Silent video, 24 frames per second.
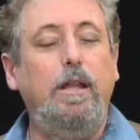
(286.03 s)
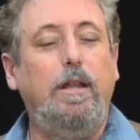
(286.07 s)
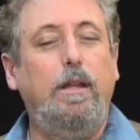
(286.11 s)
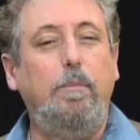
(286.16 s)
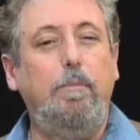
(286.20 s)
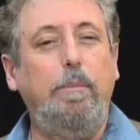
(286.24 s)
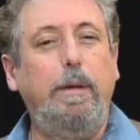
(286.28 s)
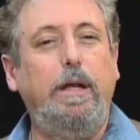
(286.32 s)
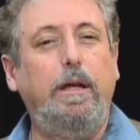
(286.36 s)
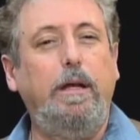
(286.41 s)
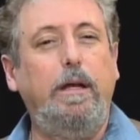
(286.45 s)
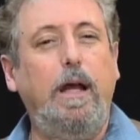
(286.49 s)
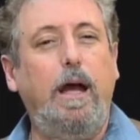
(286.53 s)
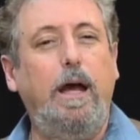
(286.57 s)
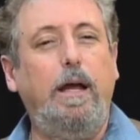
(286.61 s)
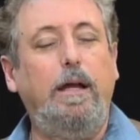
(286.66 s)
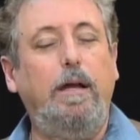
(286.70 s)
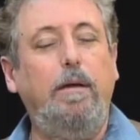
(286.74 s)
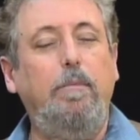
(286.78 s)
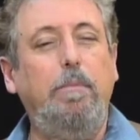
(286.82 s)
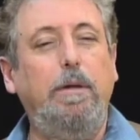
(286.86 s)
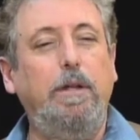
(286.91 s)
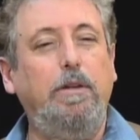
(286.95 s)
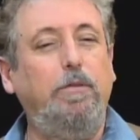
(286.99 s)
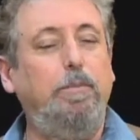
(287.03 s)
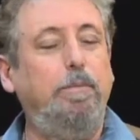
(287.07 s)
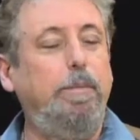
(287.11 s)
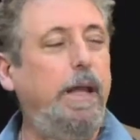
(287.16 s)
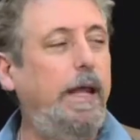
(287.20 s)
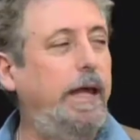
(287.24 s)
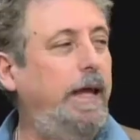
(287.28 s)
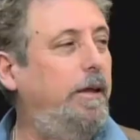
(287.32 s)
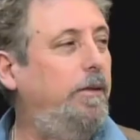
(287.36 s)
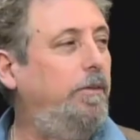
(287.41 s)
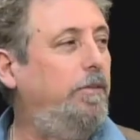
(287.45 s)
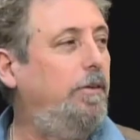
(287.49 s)
the Pentagon had
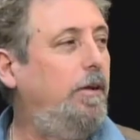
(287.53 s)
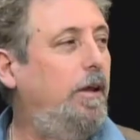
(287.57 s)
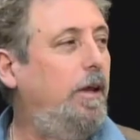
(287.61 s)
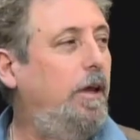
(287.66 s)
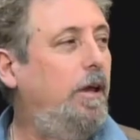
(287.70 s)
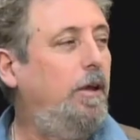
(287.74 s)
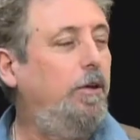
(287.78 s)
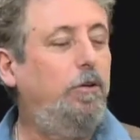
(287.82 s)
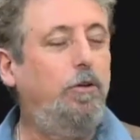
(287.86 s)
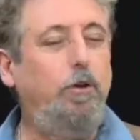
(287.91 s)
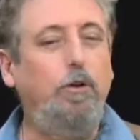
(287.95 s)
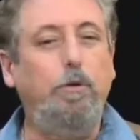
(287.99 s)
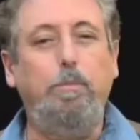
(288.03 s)
misplaced hmm.